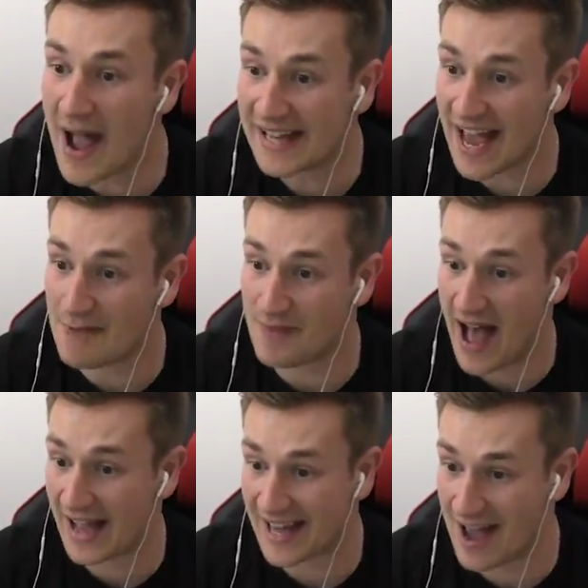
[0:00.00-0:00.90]
mate, get oh,
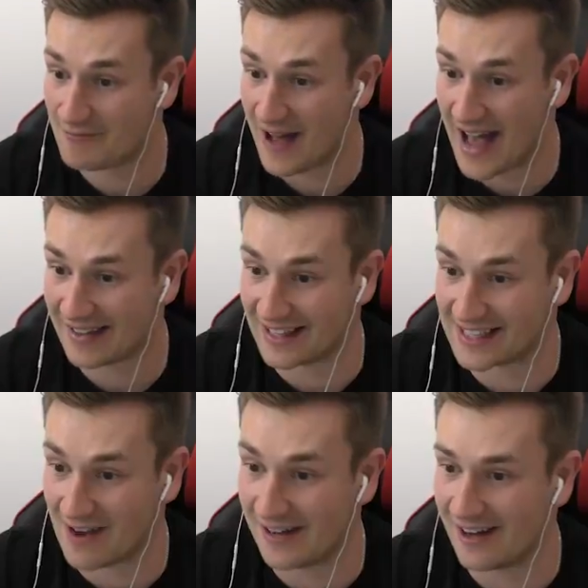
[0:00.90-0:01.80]
back, oh, no. get oh, back. No. That's
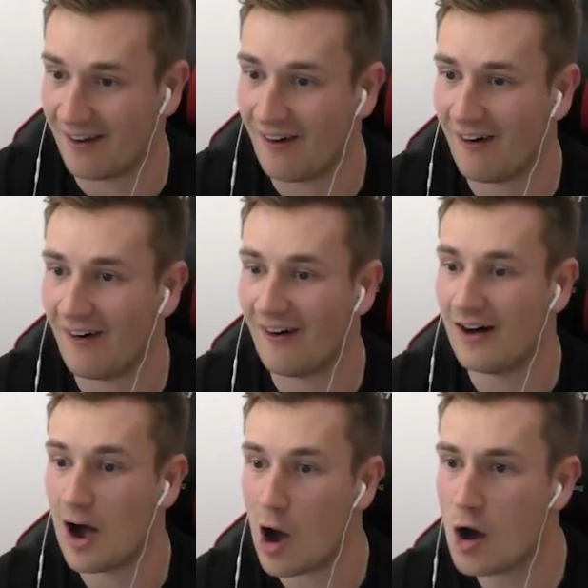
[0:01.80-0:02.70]
going. Oh.
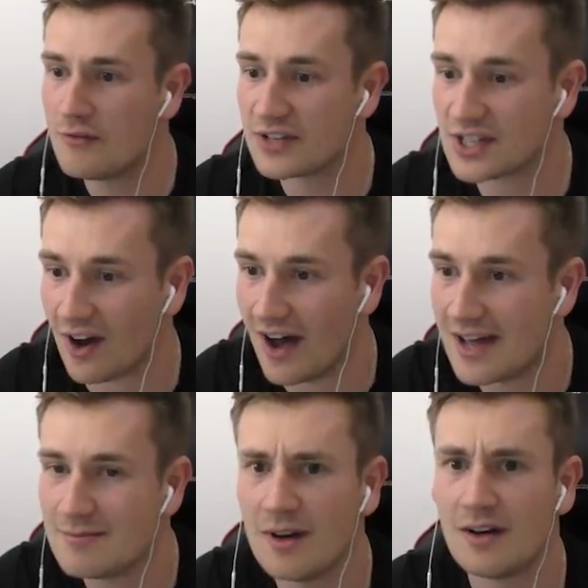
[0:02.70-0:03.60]
Overtime.
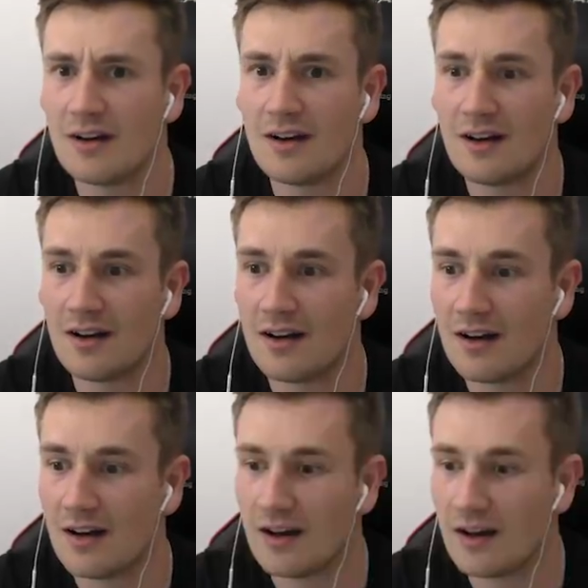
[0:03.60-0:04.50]
Overtime? It's got to be a
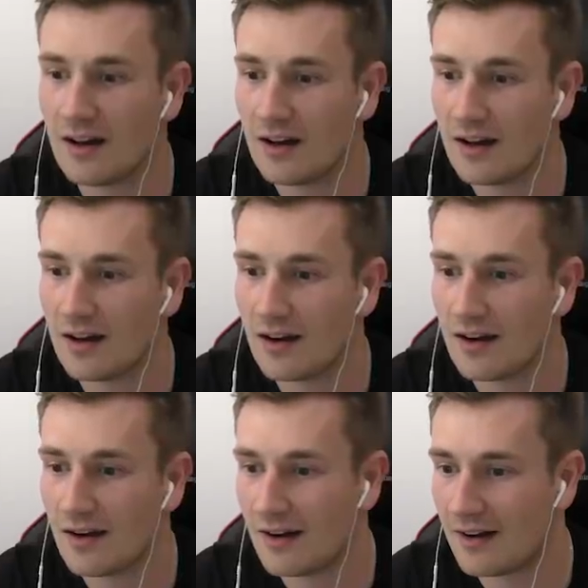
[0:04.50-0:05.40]
winner, you know?
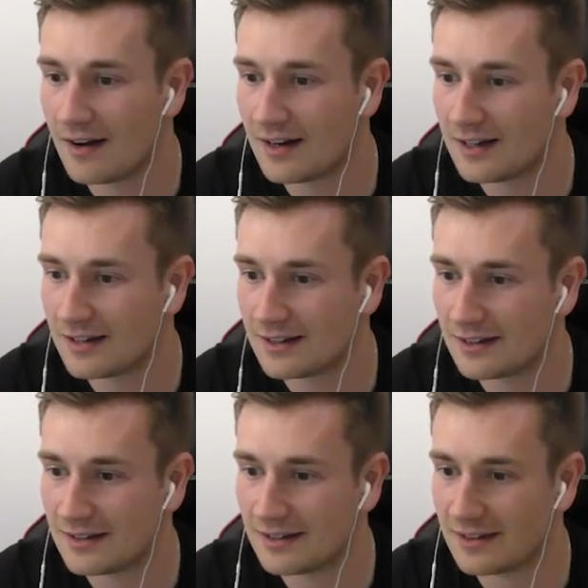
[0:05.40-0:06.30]
I'm
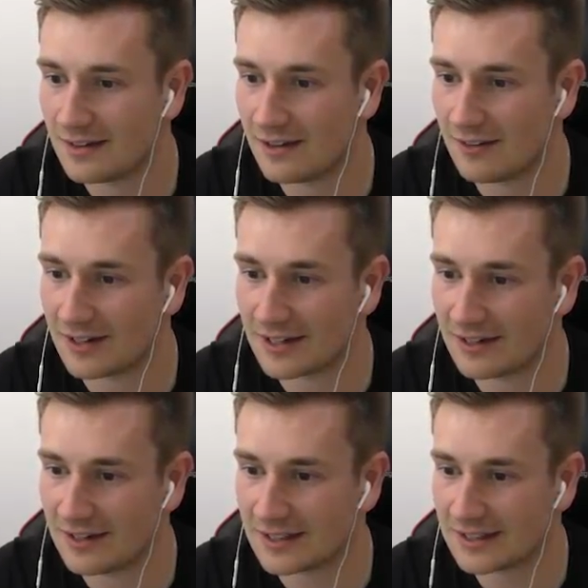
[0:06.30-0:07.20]
going for it. Oh, my
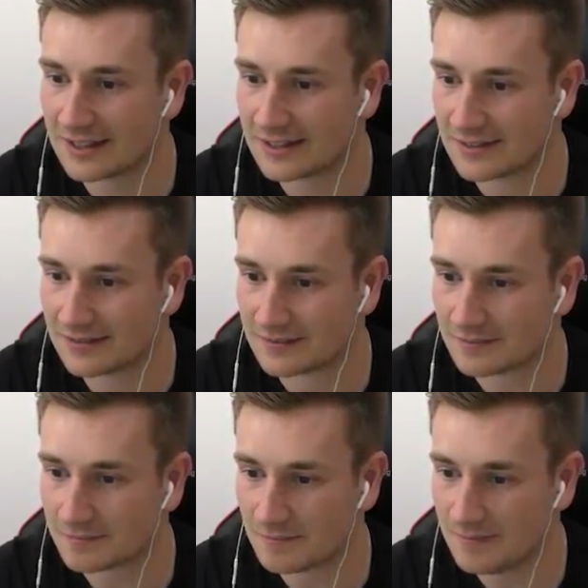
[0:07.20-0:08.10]
God. Oh,
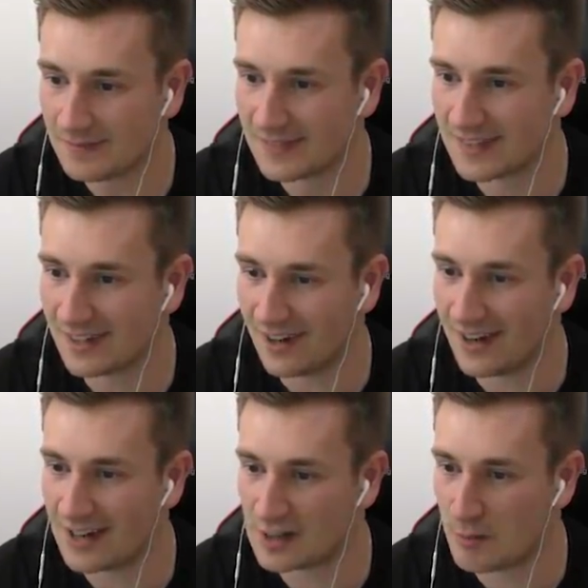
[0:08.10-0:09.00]
oh
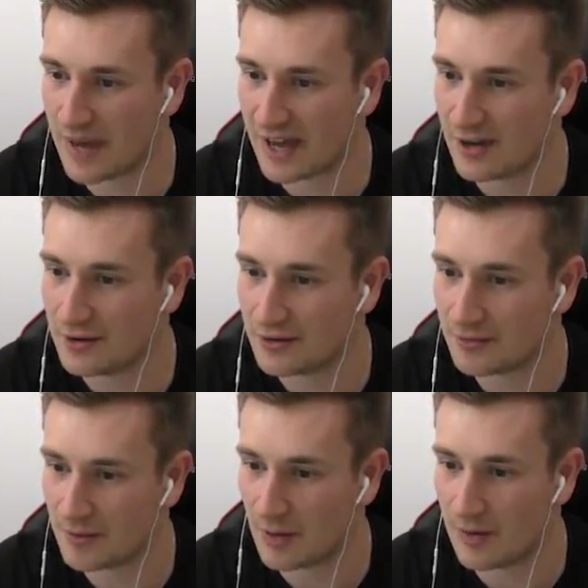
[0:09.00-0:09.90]
that was a big oof. I
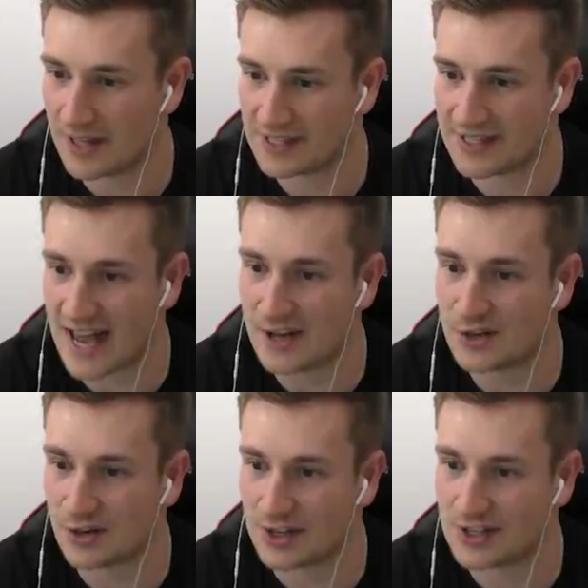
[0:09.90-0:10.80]
got 10 points
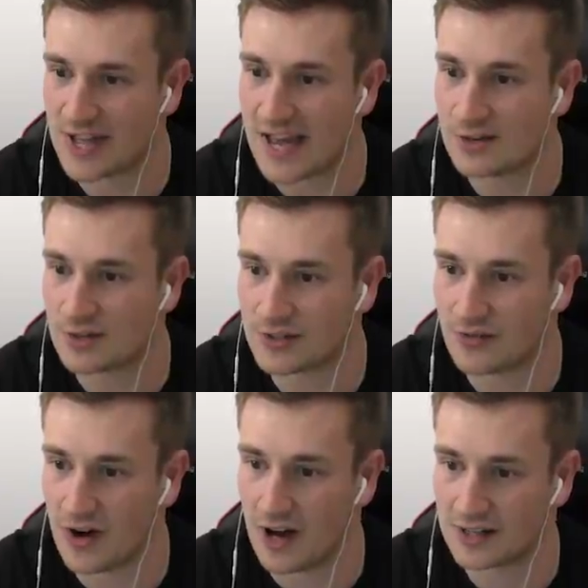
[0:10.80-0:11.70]
Dangerous, dangerous
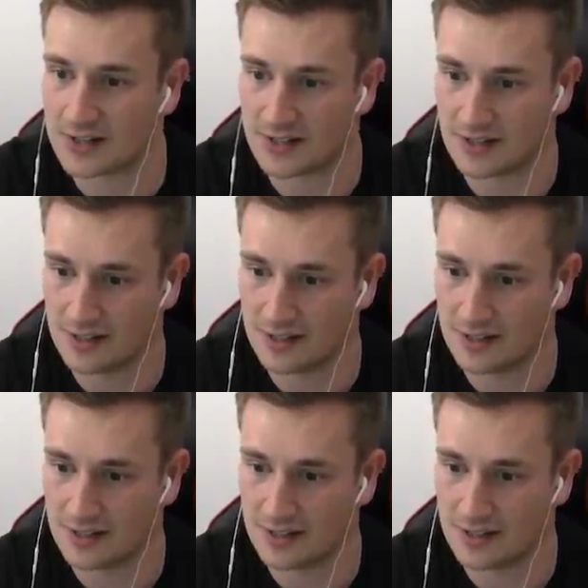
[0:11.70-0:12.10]
for us.